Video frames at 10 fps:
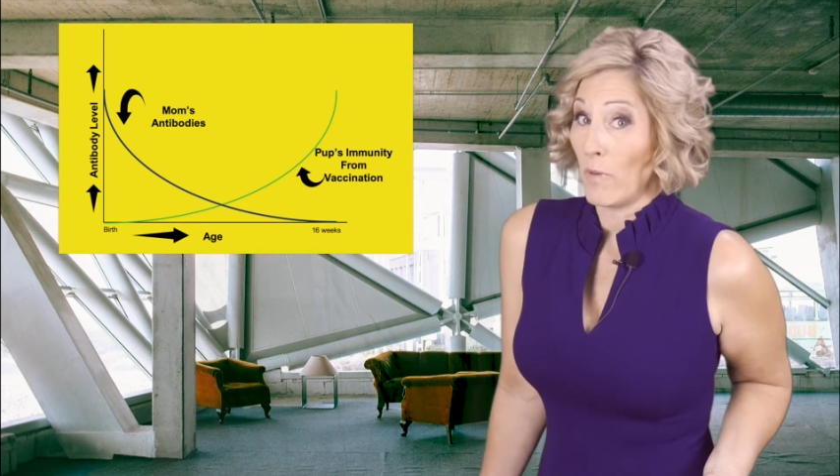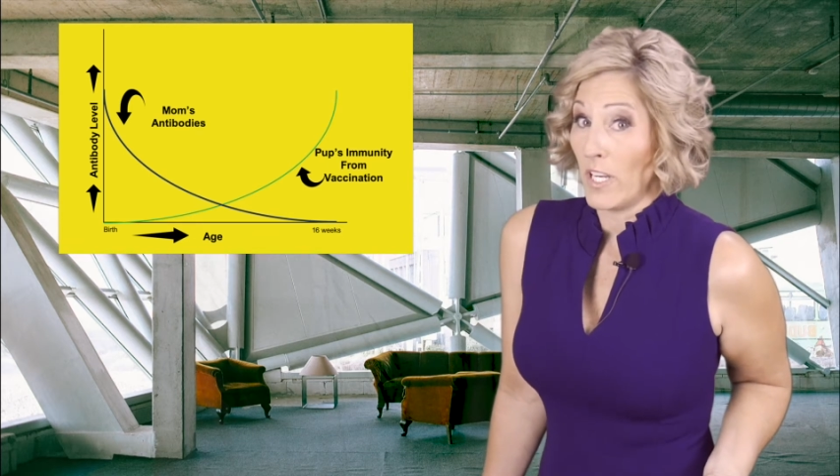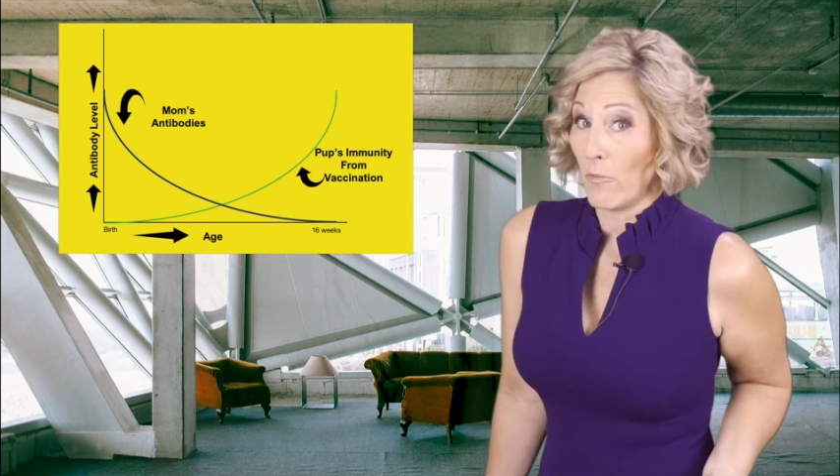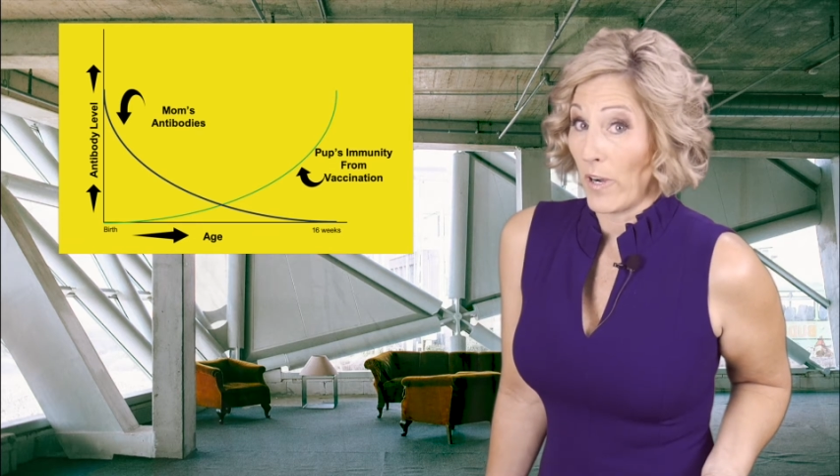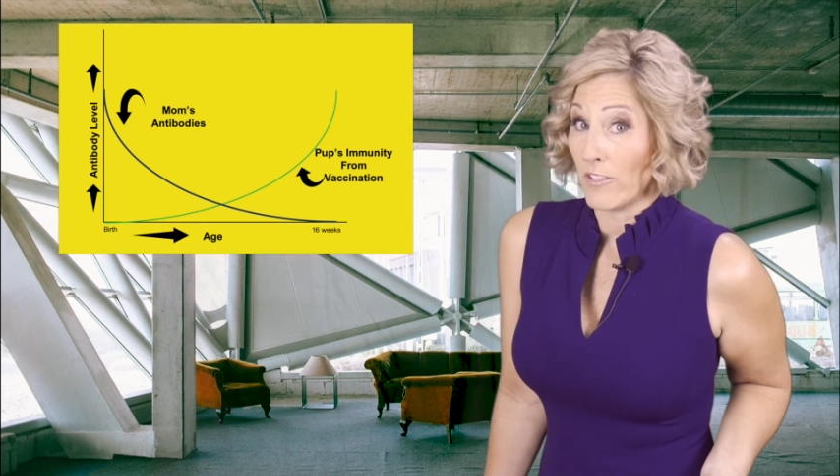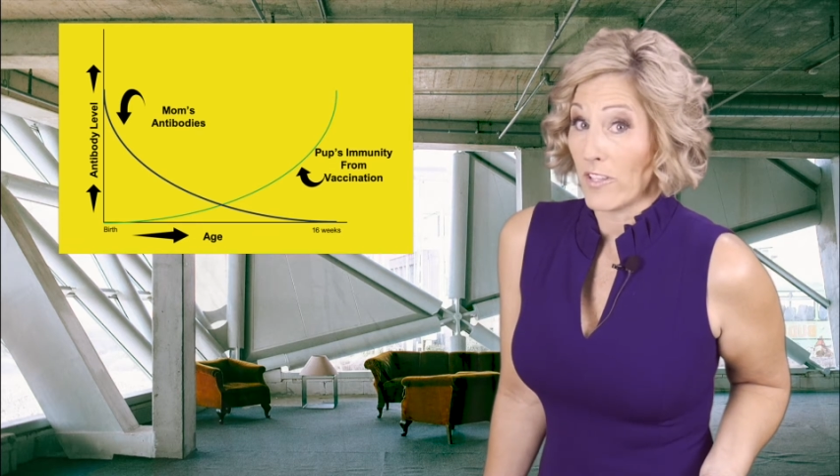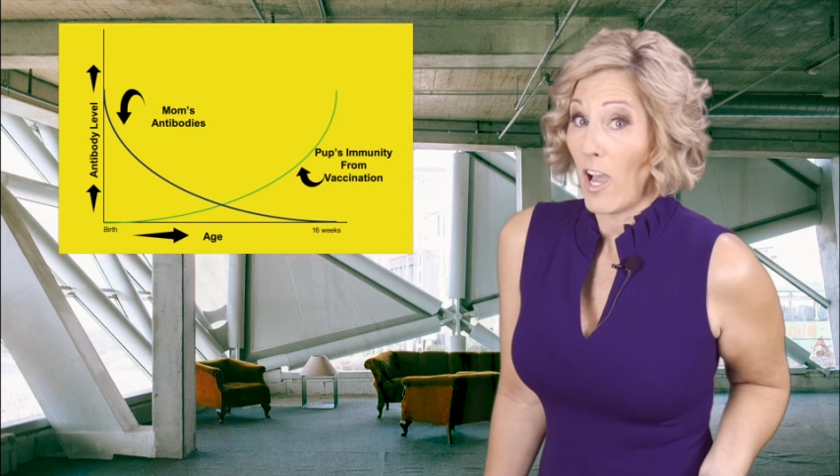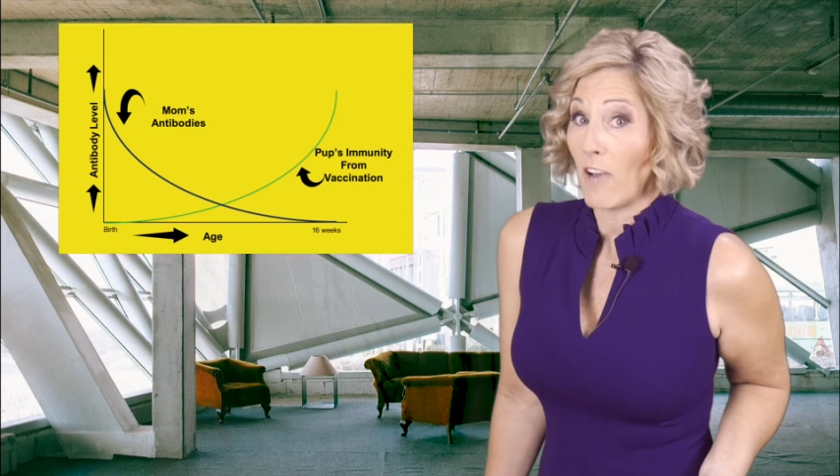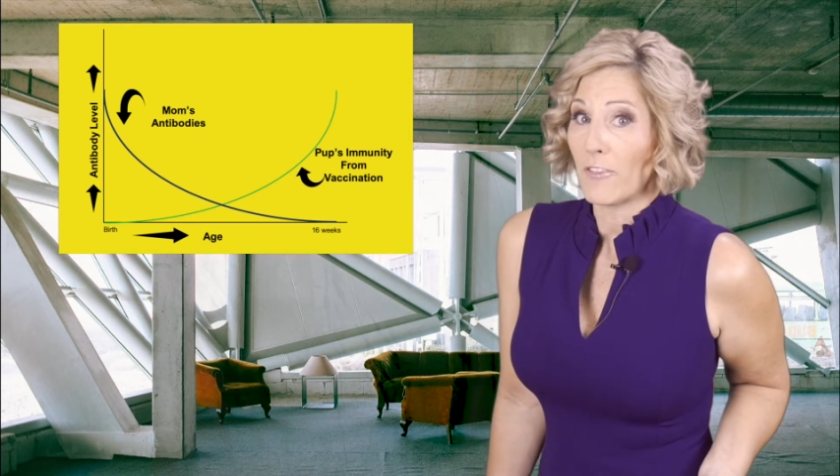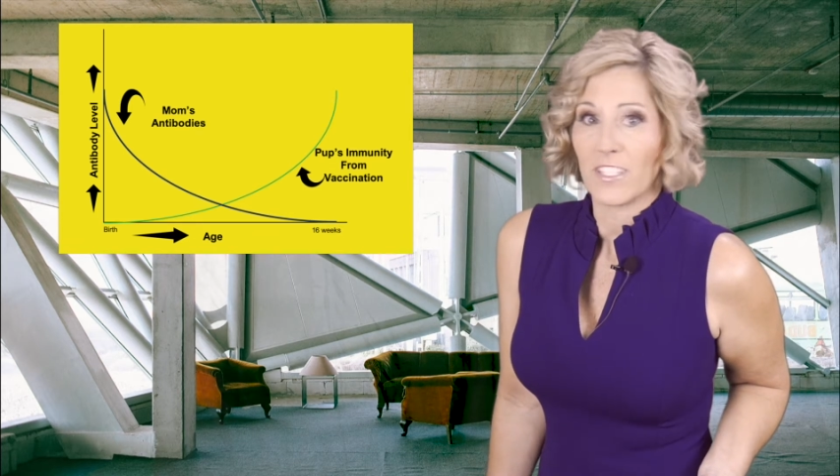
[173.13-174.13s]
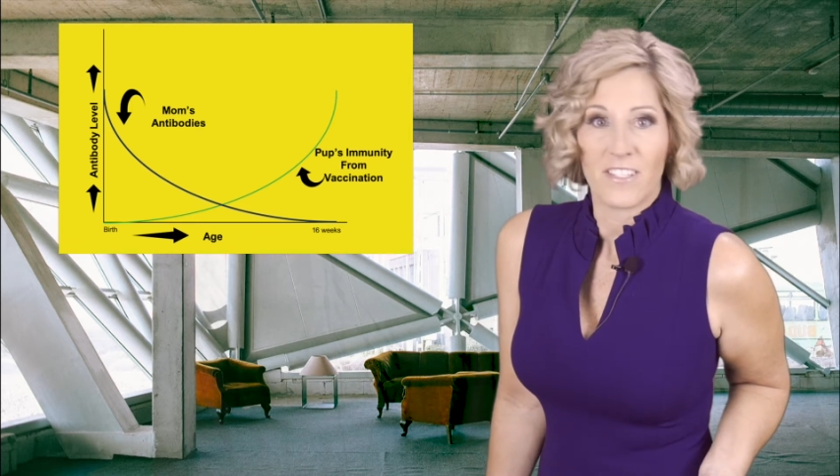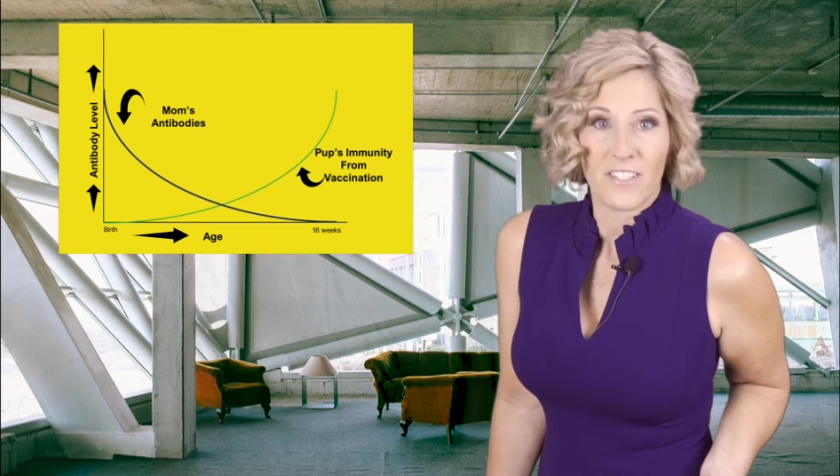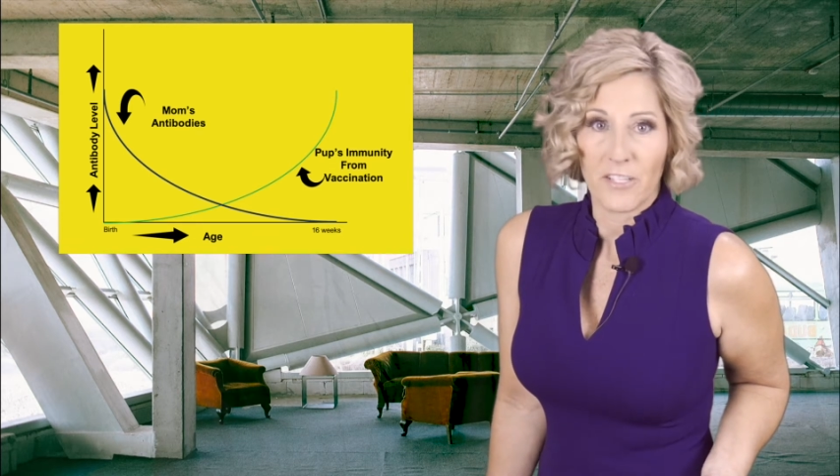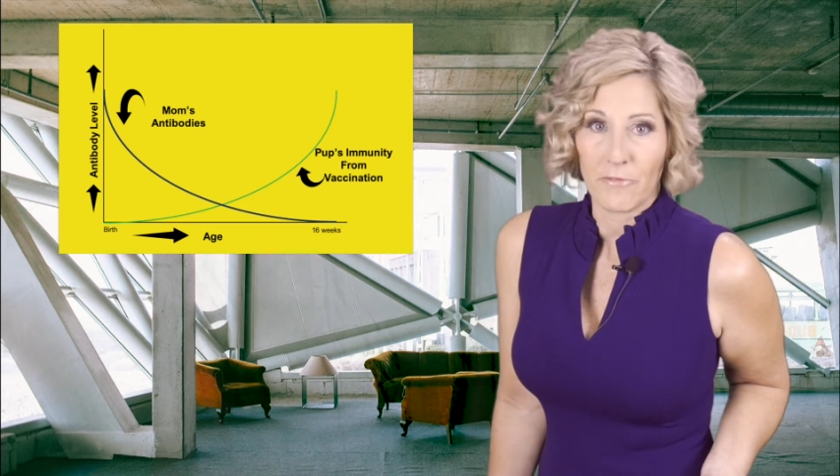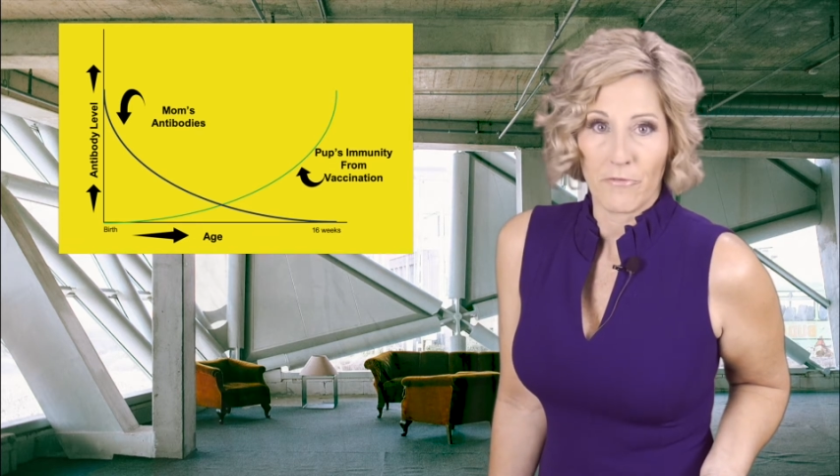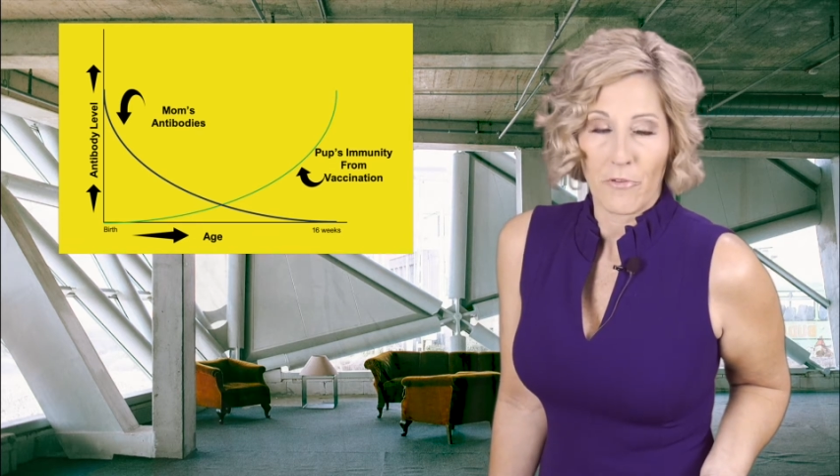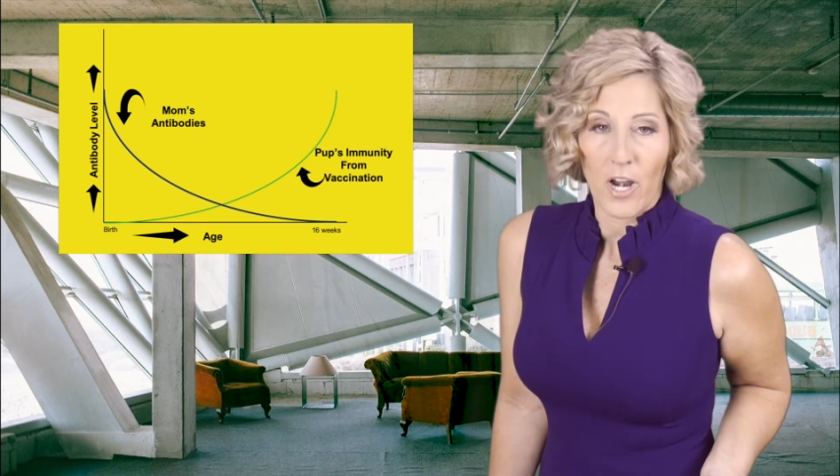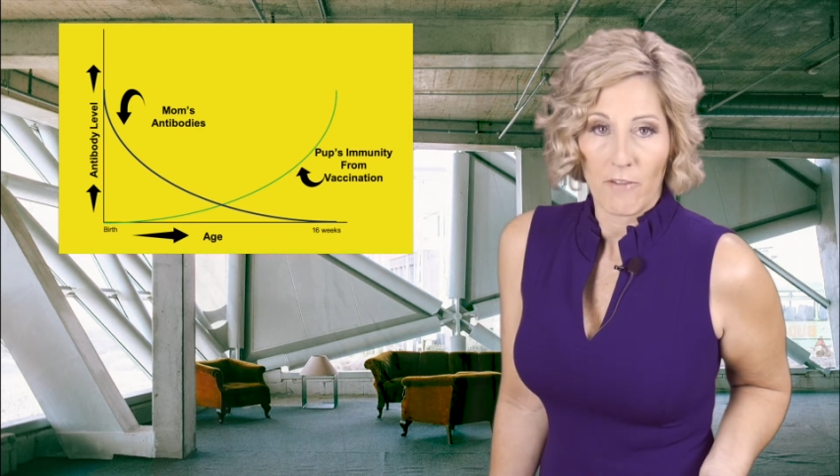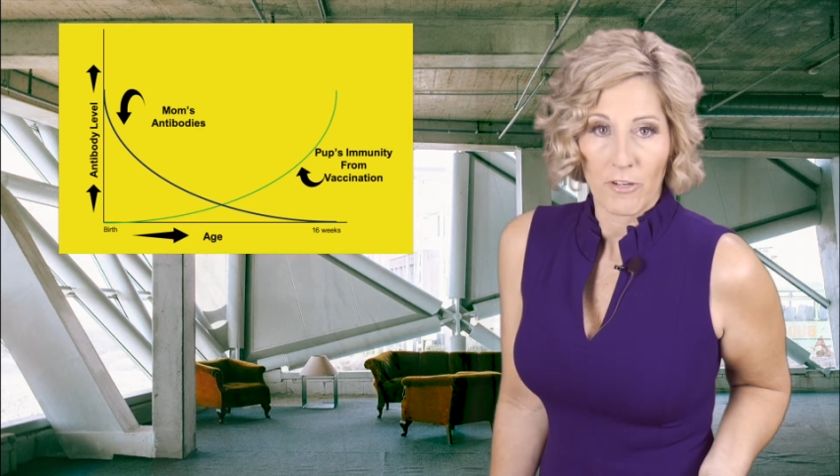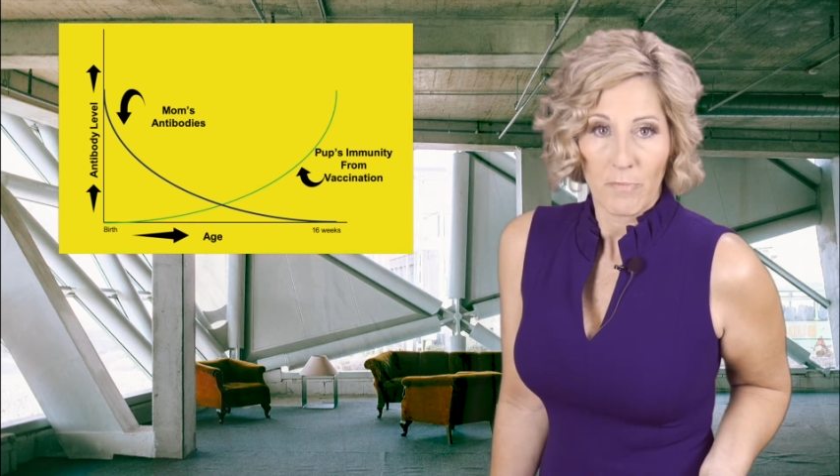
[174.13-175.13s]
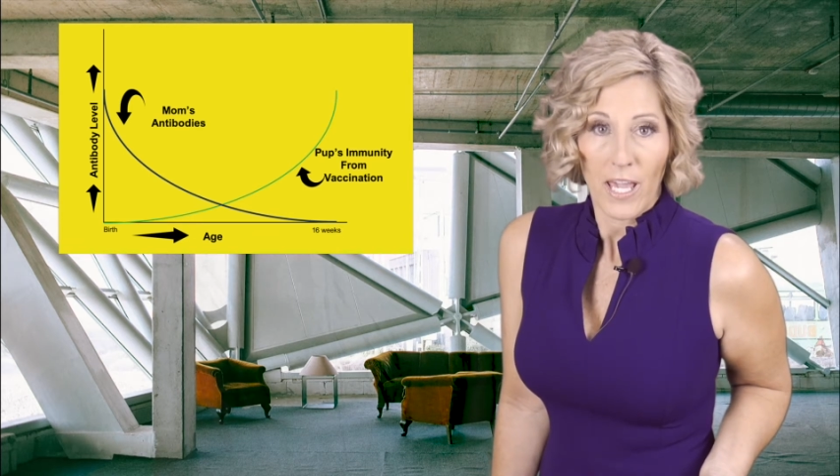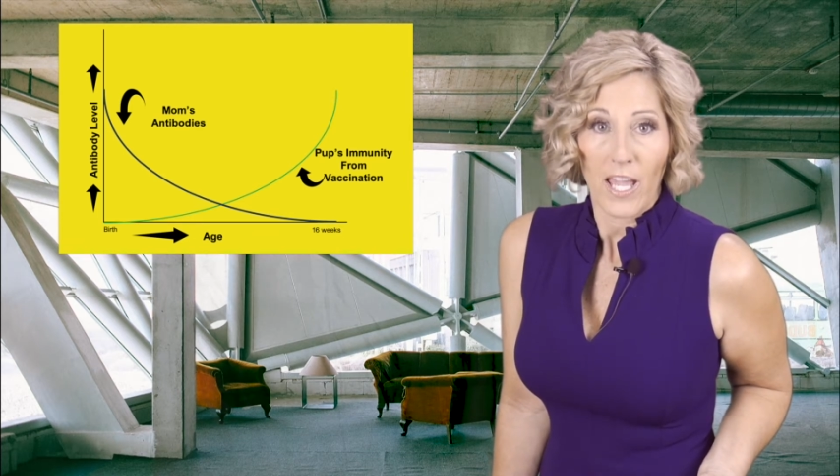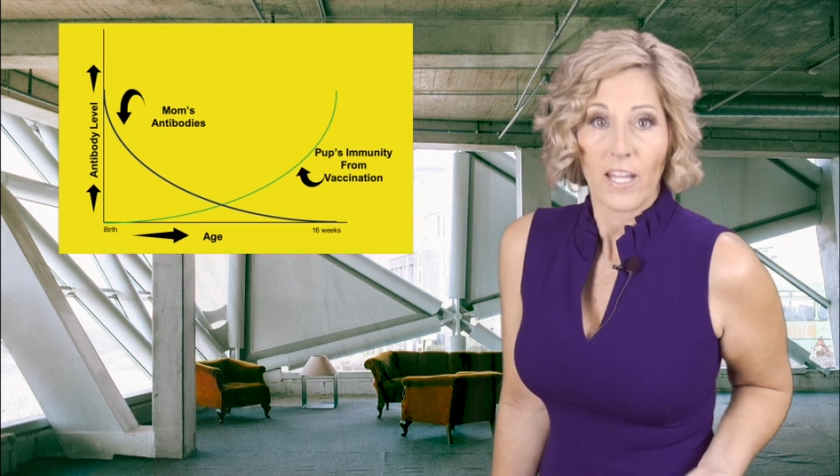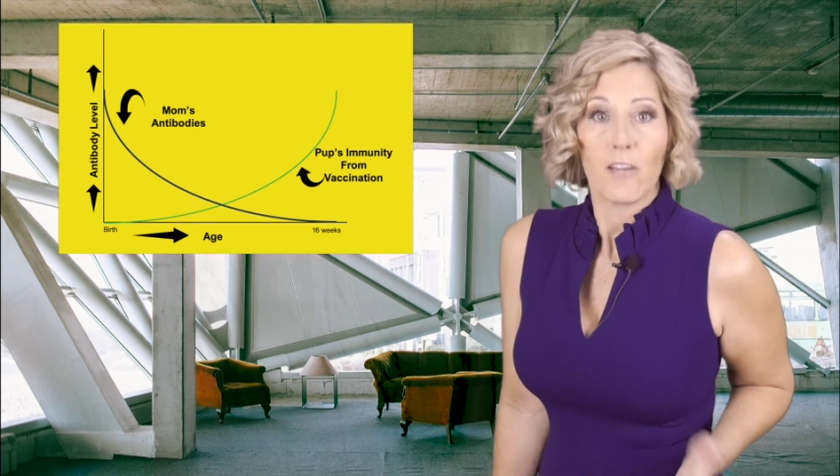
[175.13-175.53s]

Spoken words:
when it wears off because it's different for every pet.